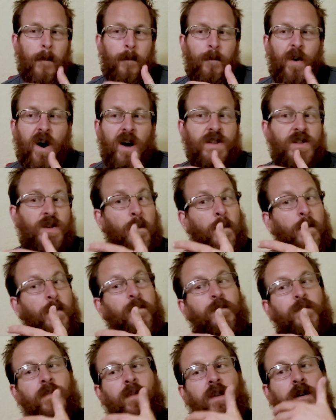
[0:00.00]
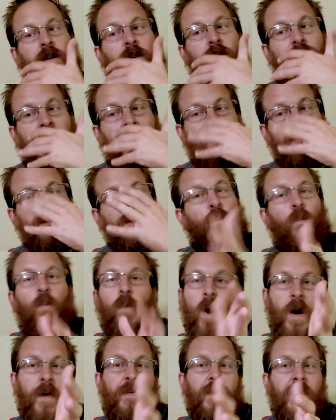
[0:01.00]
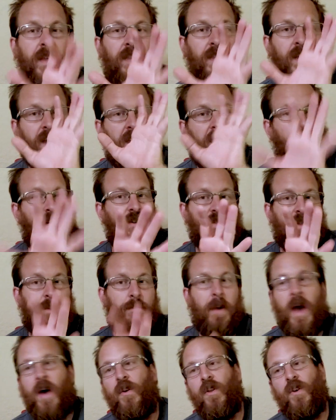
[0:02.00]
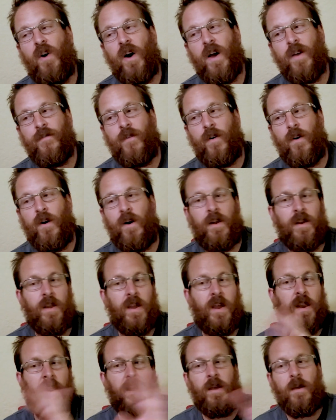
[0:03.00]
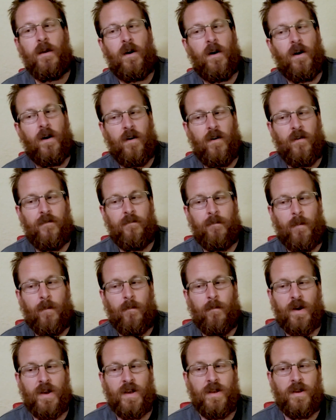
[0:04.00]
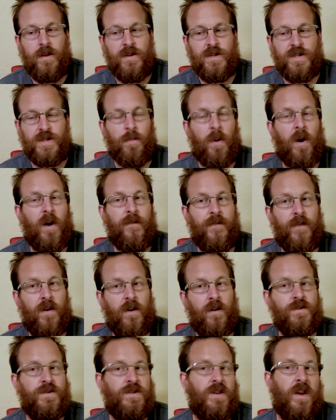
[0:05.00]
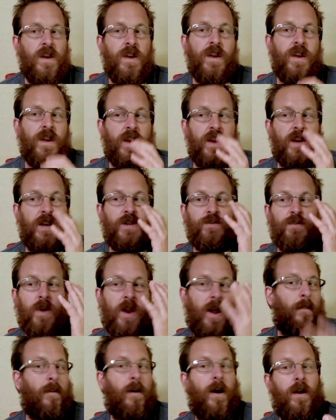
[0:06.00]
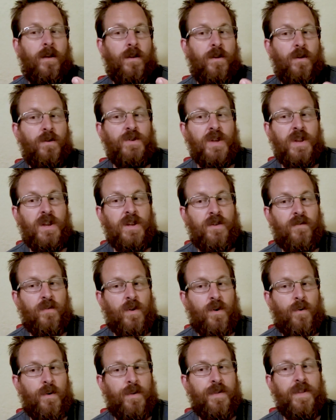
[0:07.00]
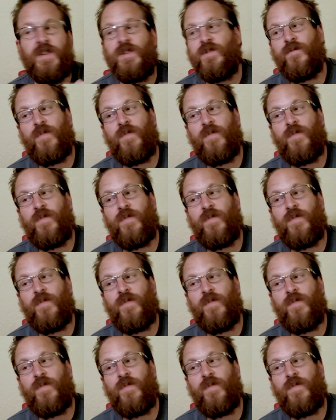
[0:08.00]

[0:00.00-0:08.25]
Plus, that's the one thing that kills the battery life on any of my smartphones is when I'm not using it to record these